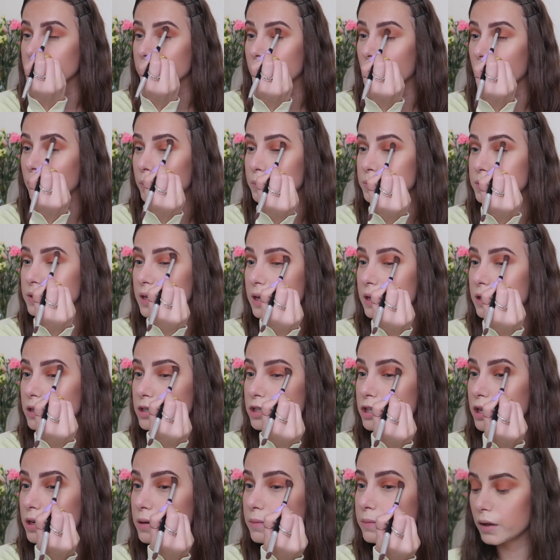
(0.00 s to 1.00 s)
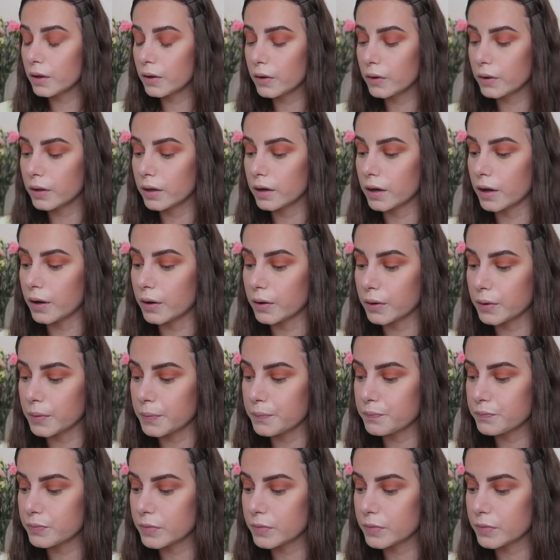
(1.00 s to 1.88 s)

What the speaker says: top section. Okie doke.